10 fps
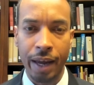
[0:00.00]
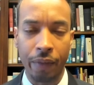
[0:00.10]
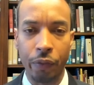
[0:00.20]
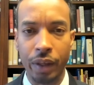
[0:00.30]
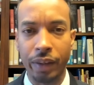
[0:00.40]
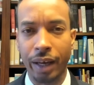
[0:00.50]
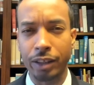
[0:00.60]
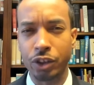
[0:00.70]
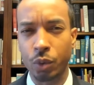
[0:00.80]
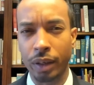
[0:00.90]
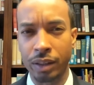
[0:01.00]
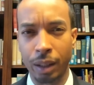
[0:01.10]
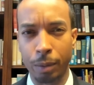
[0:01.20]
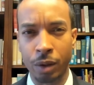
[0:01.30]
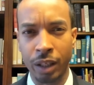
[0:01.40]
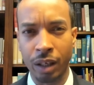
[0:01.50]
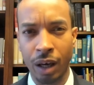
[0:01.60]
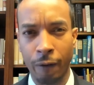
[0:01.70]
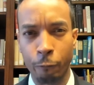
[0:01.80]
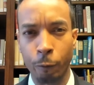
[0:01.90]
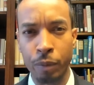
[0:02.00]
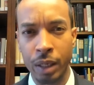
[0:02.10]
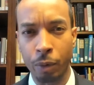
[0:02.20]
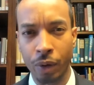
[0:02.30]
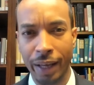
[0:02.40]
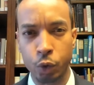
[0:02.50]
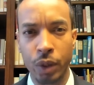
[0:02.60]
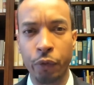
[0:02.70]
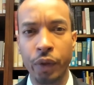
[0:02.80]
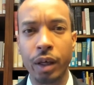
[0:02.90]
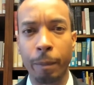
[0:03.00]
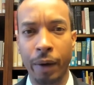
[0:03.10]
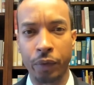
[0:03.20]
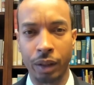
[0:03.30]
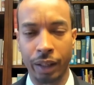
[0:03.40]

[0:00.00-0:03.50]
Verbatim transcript: And the thing that I just want to double click on for people as we think about the